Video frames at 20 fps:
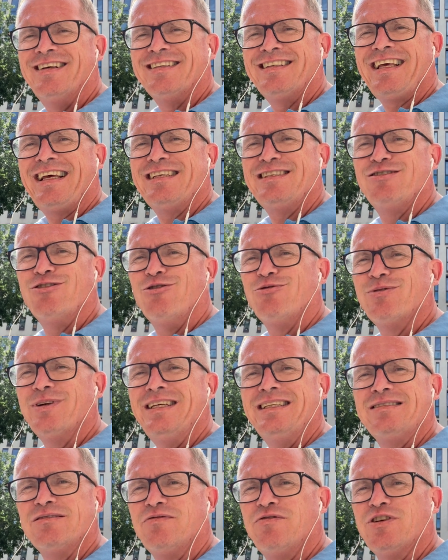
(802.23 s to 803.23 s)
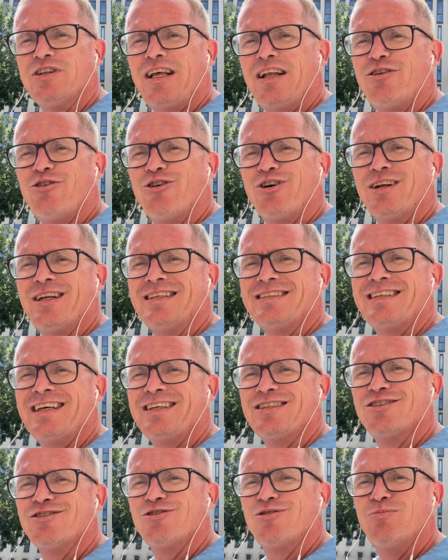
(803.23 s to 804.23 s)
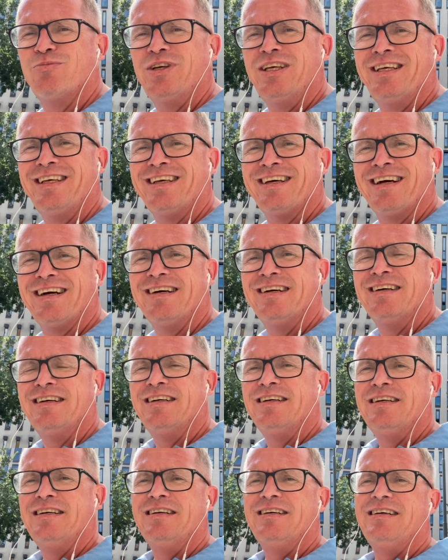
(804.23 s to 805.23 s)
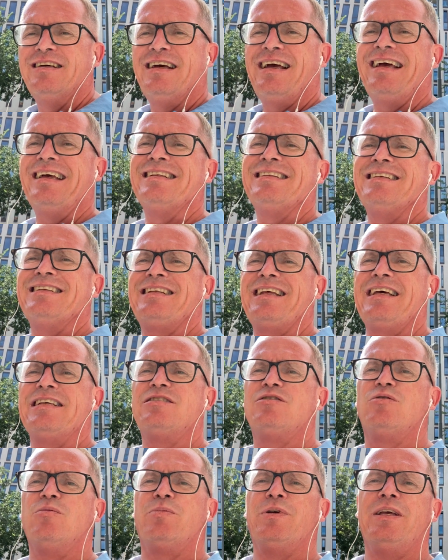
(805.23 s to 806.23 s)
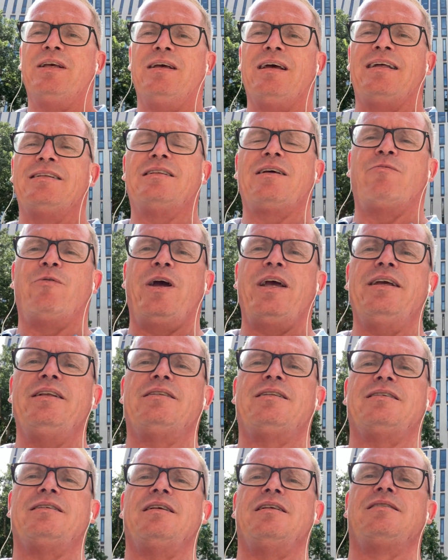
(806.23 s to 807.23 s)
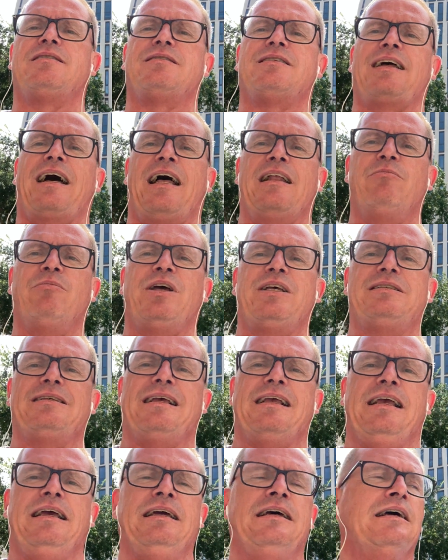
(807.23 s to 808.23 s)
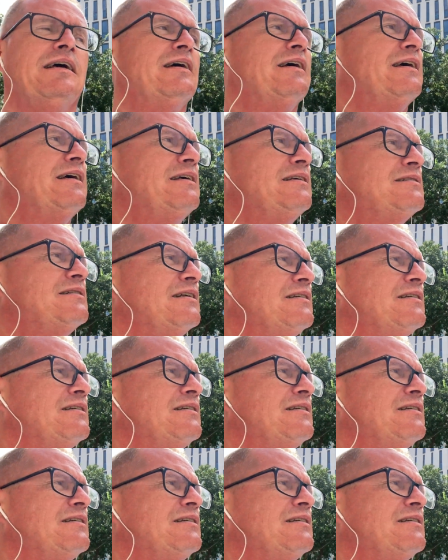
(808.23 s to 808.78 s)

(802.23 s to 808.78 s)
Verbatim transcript: There's no reason for that organization to be here. And it has to be, and the way it, it's done basically is